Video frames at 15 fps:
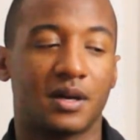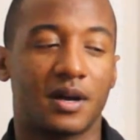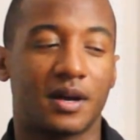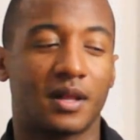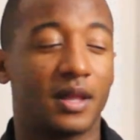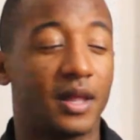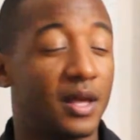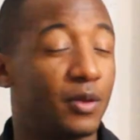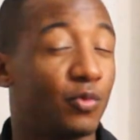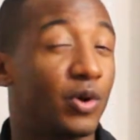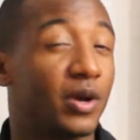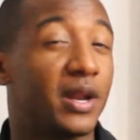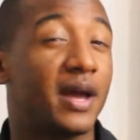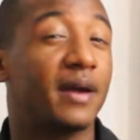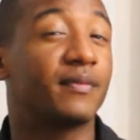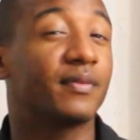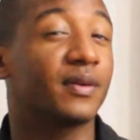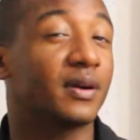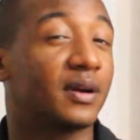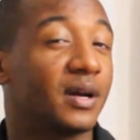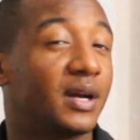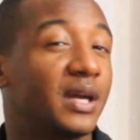glean
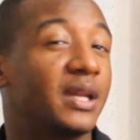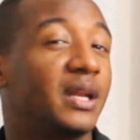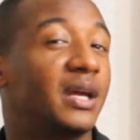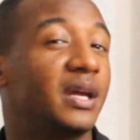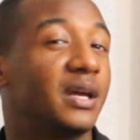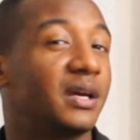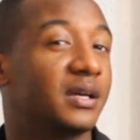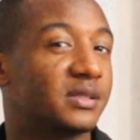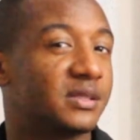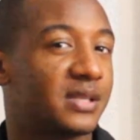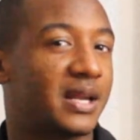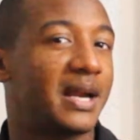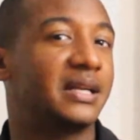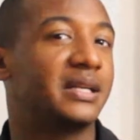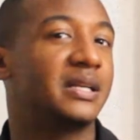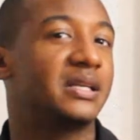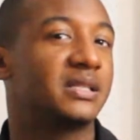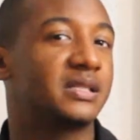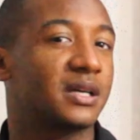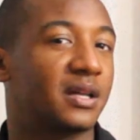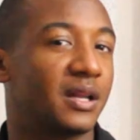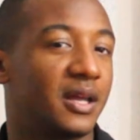whatever it is that I need
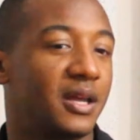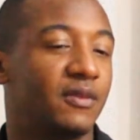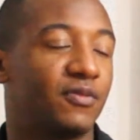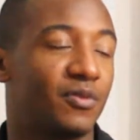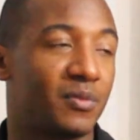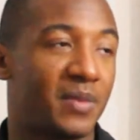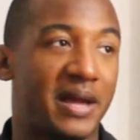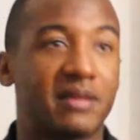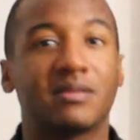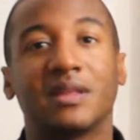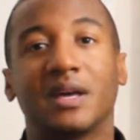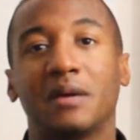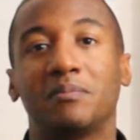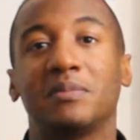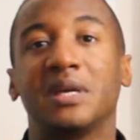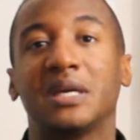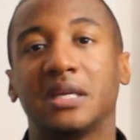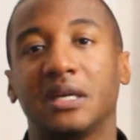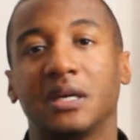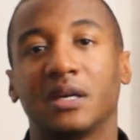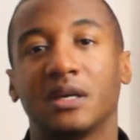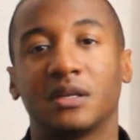to glean from like the
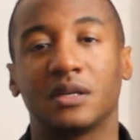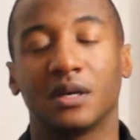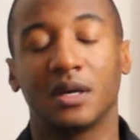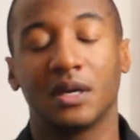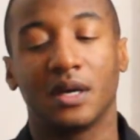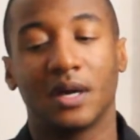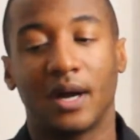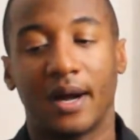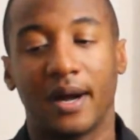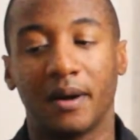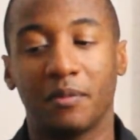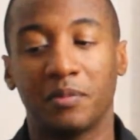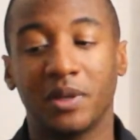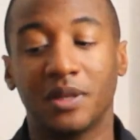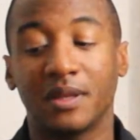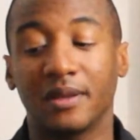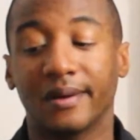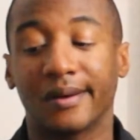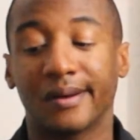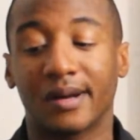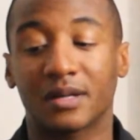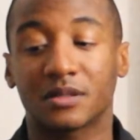immediate. But then
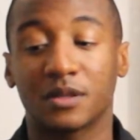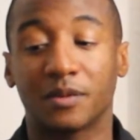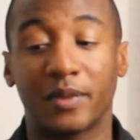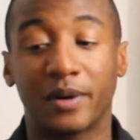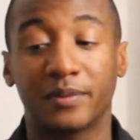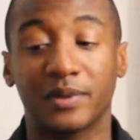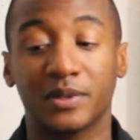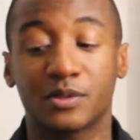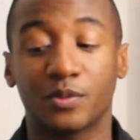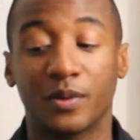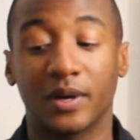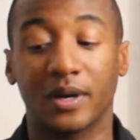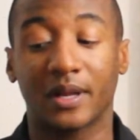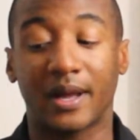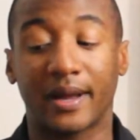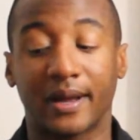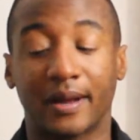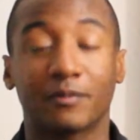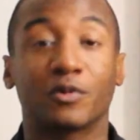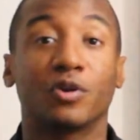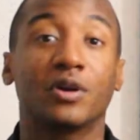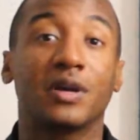there are also moments where like
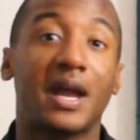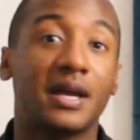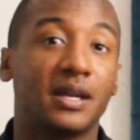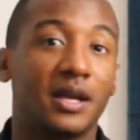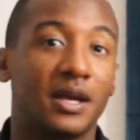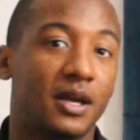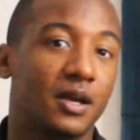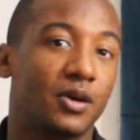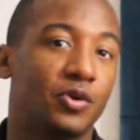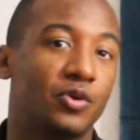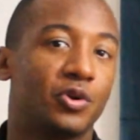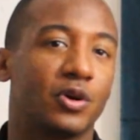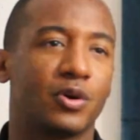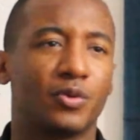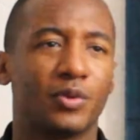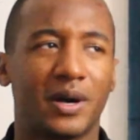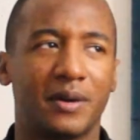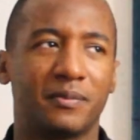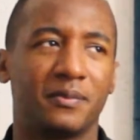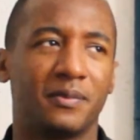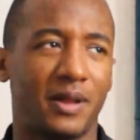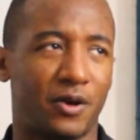I'm creating or where
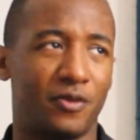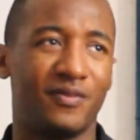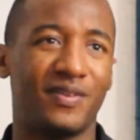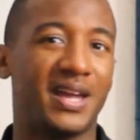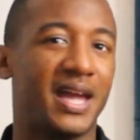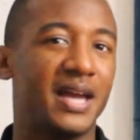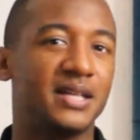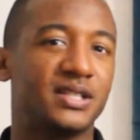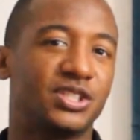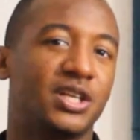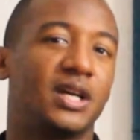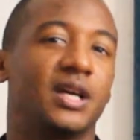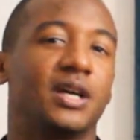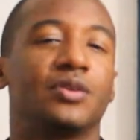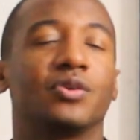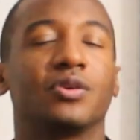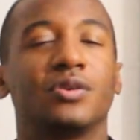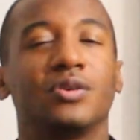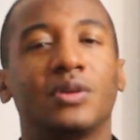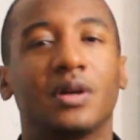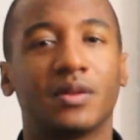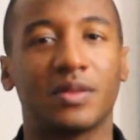I'm on vacation or
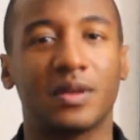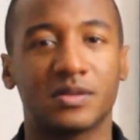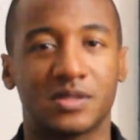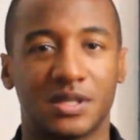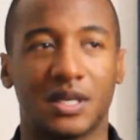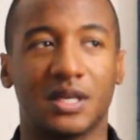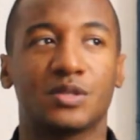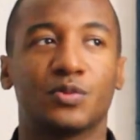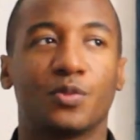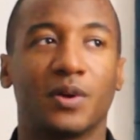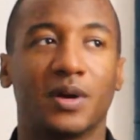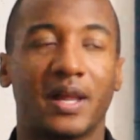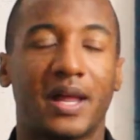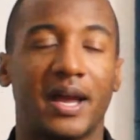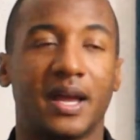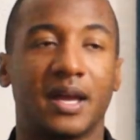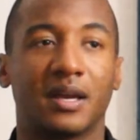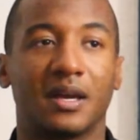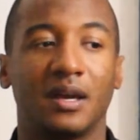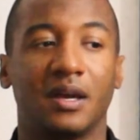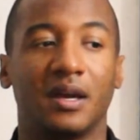those things where like